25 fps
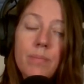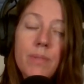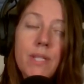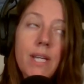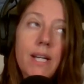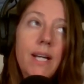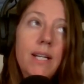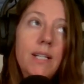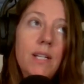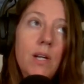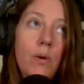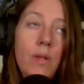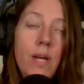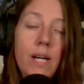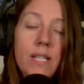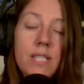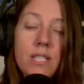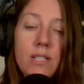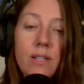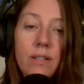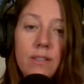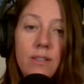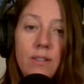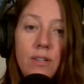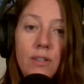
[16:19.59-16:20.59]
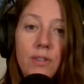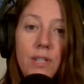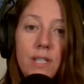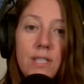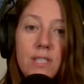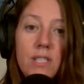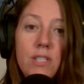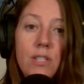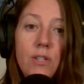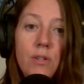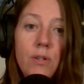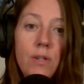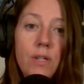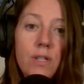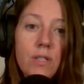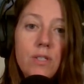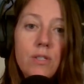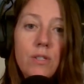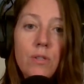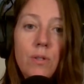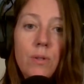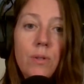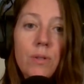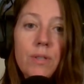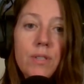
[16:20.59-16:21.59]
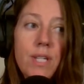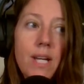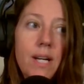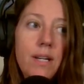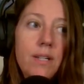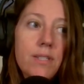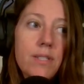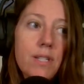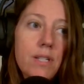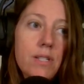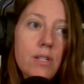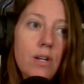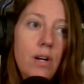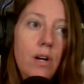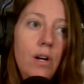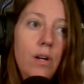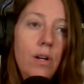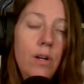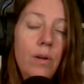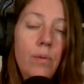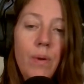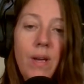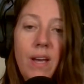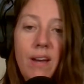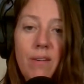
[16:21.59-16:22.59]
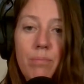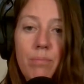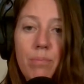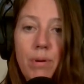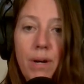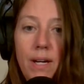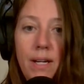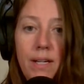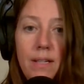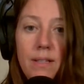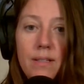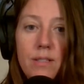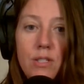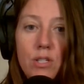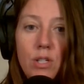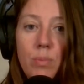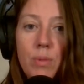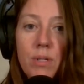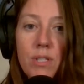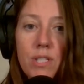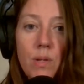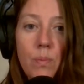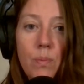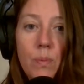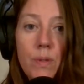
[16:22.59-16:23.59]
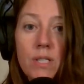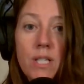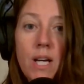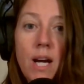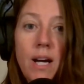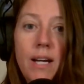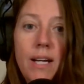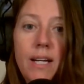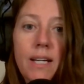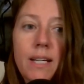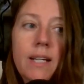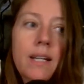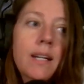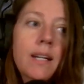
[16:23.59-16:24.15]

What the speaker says: and I know that's not a good thing to do because Google tells us all we have brain tumors and we're dying.